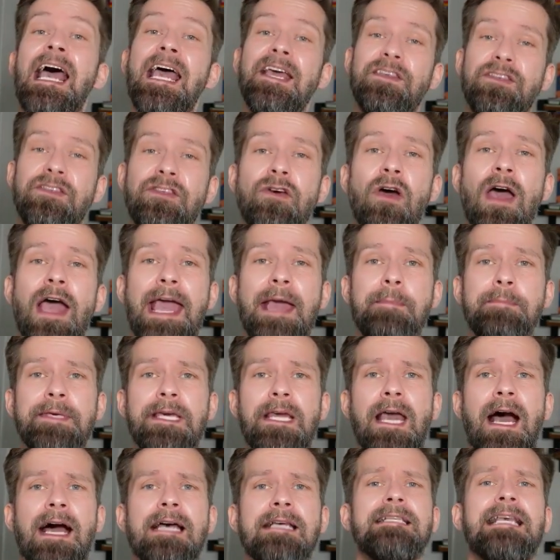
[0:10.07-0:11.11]
your
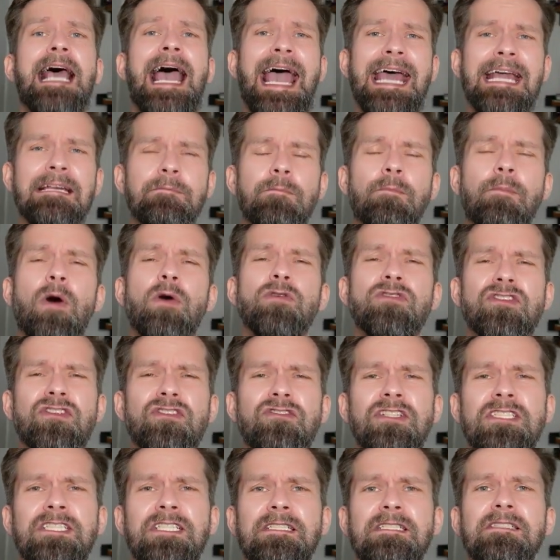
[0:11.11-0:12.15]
APIs and most
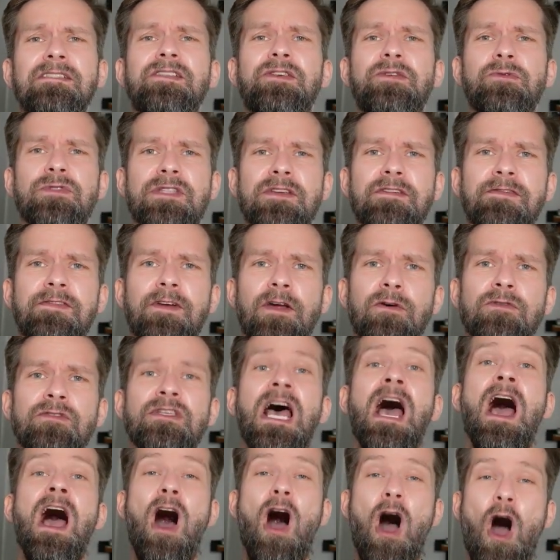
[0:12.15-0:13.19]
critical user flows
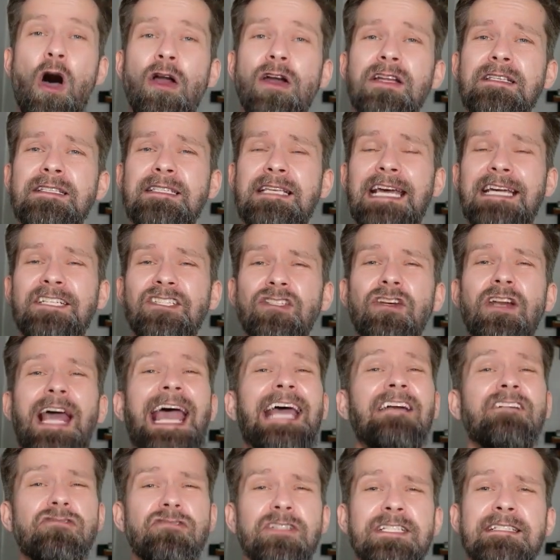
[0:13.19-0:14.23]
on a schedule
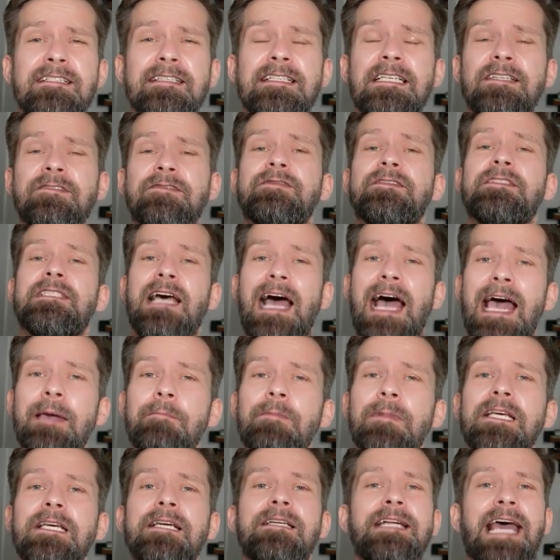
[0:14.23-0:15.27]
and receive
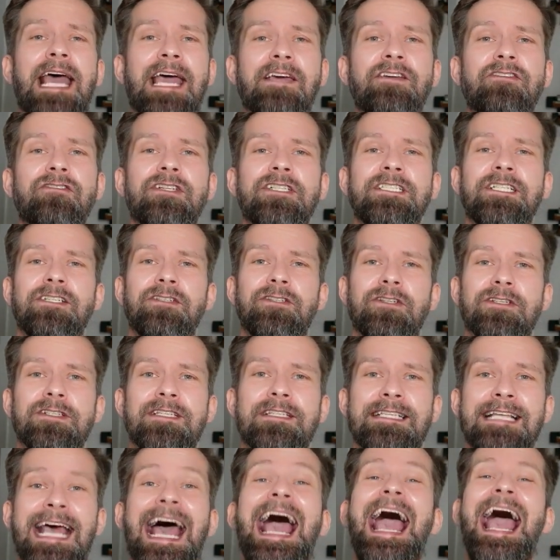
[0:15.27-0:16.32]
timely and accurate
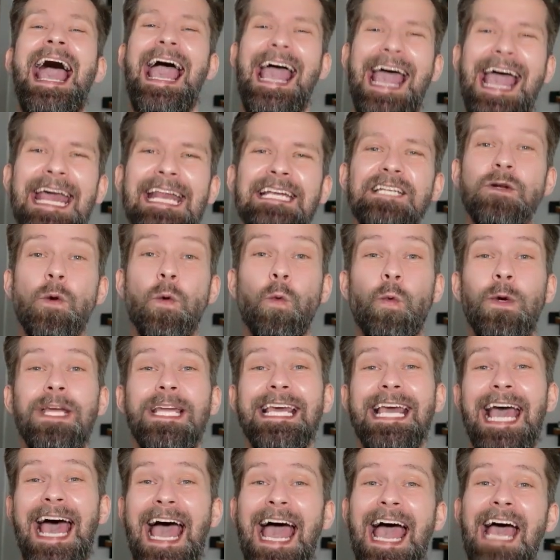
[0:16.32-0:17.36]
alerts. And we
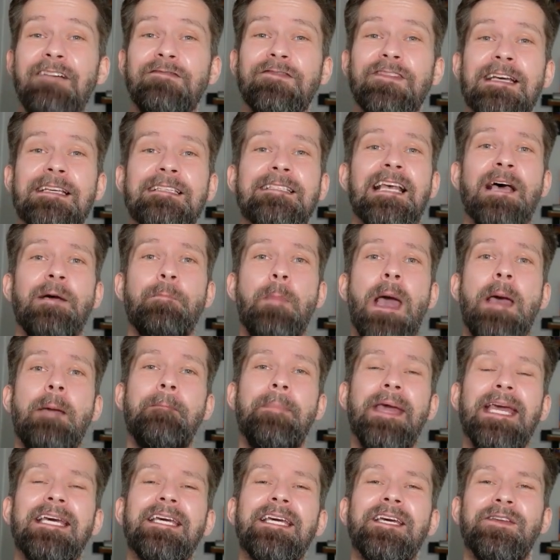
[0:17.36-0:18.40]
have some
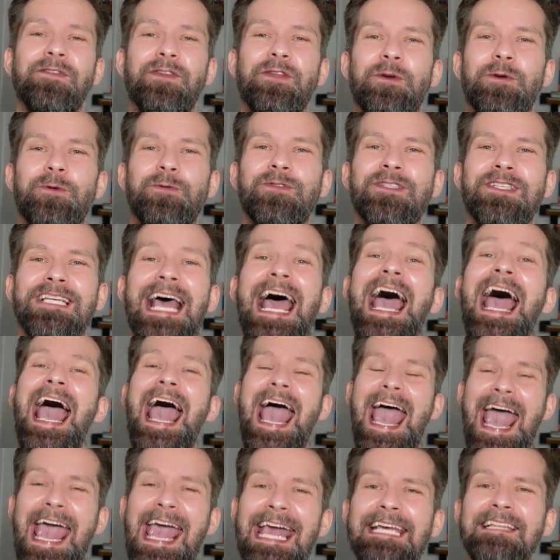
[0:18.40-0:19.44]
big news.
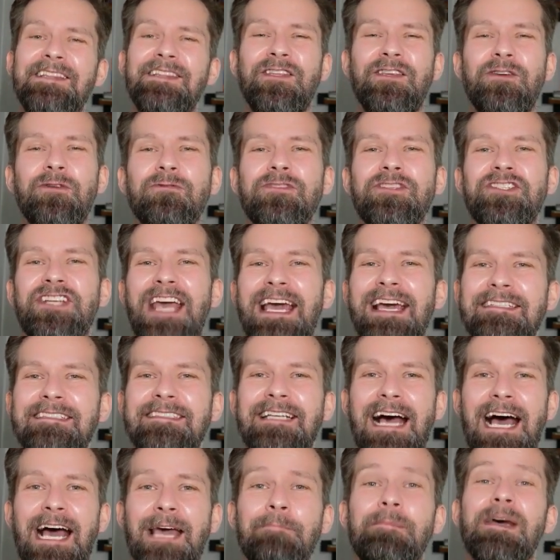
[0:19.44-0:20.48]
A new check
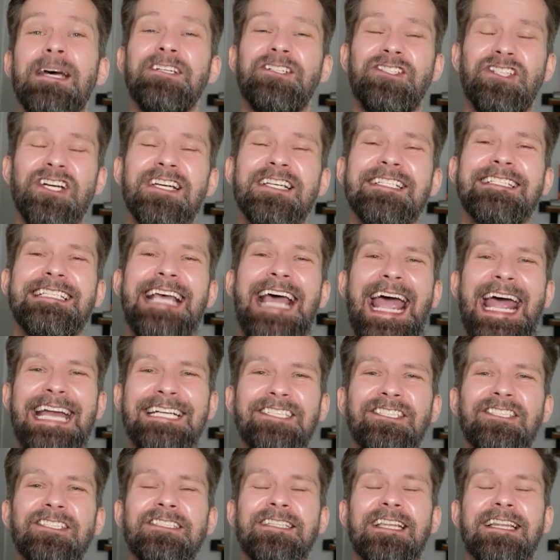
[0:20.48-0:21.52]
type just
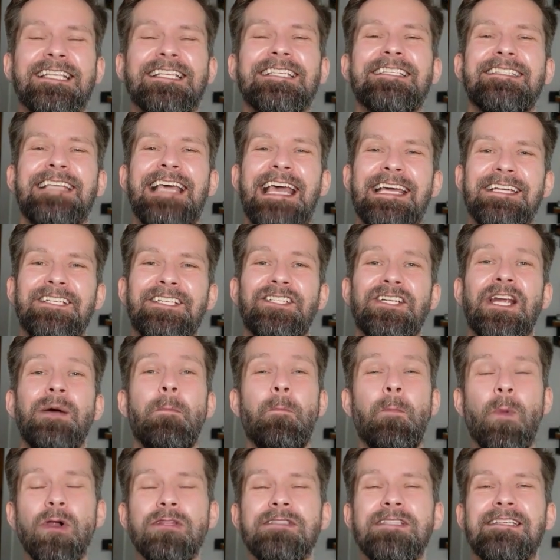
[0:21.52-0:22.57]
entered the stage,
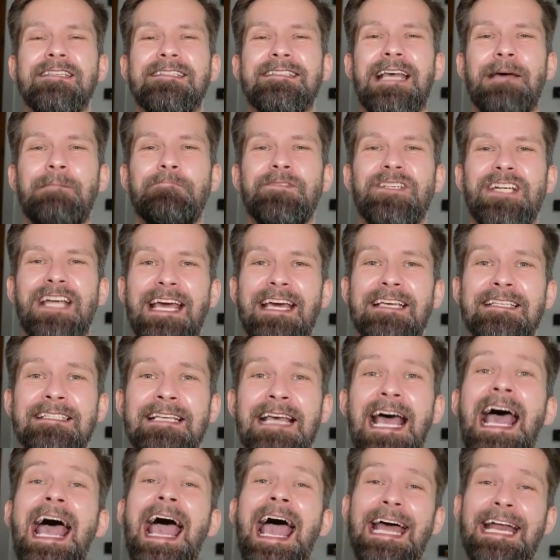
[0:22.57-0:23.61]
multi-step checks.
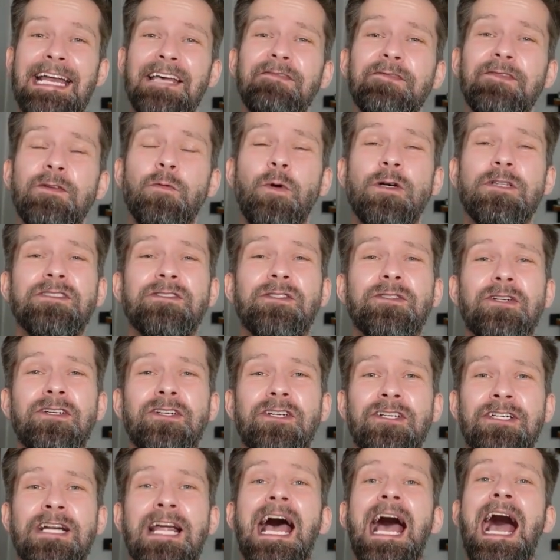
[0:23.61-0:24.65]
And if you want to
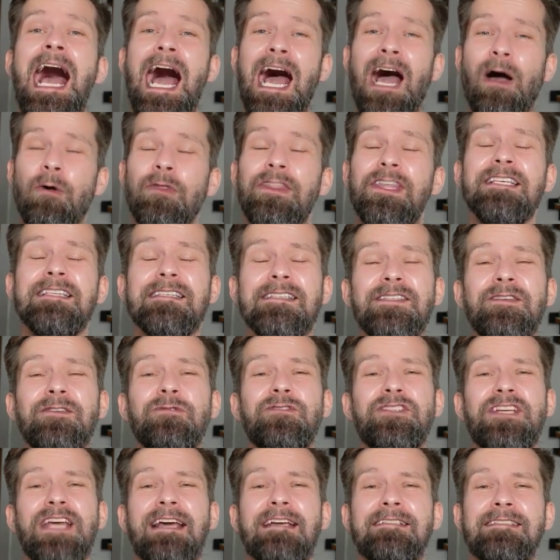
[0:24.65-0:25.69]
learn how this new
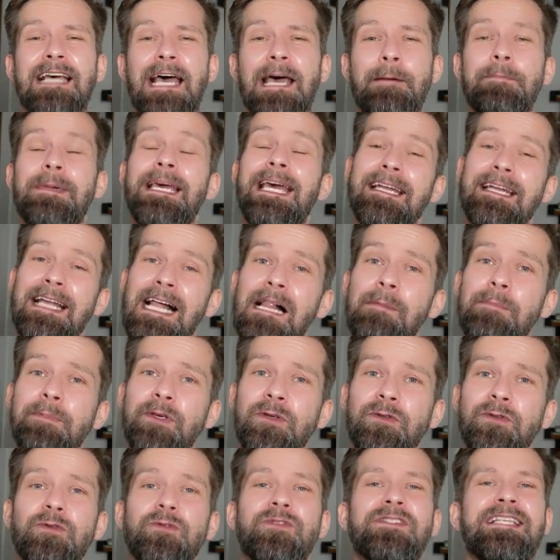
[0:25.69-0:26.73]
check type can help you
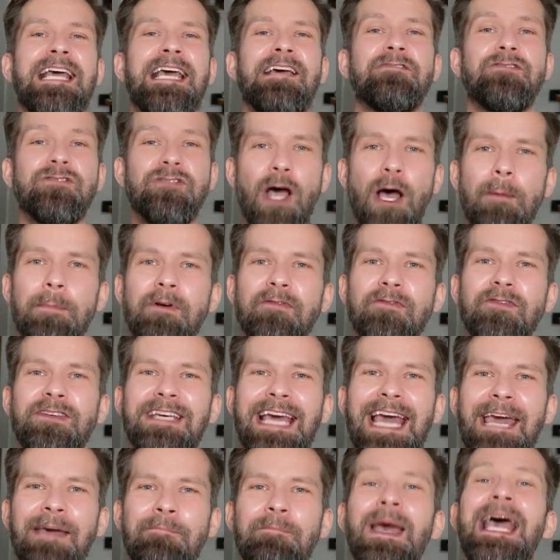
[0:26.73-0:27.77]
to stay on top of your
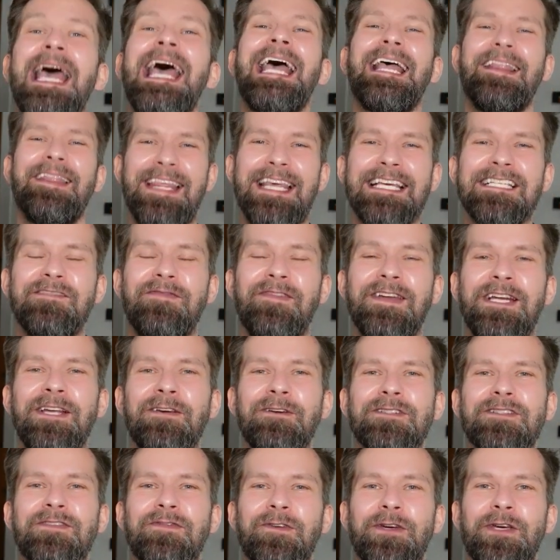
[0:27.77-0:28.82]
game, this video
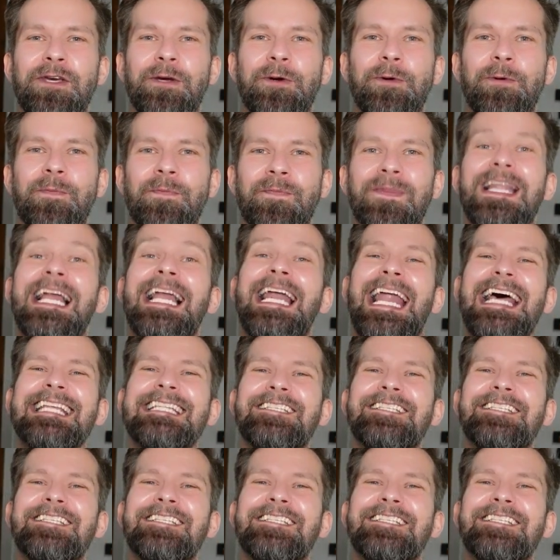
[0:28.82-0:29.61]
is for you. Let's